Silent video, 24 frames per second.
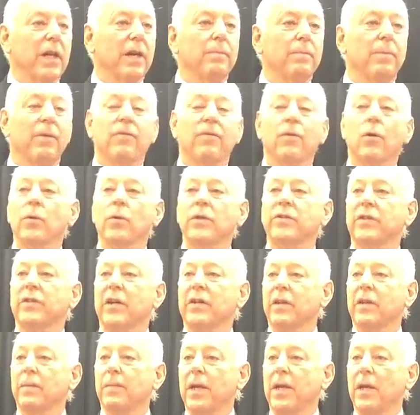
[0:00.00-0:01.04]
And before we
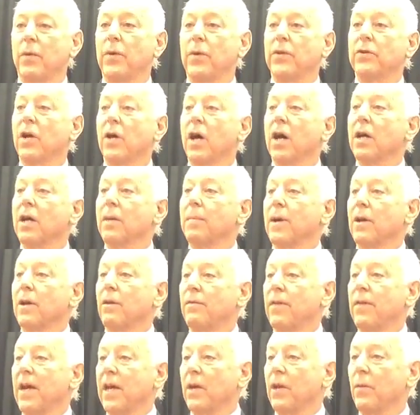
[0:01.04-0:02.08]
start the meeting, we talk about
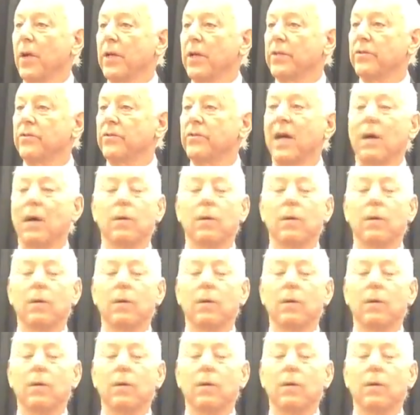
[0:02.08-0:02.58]
evaluations,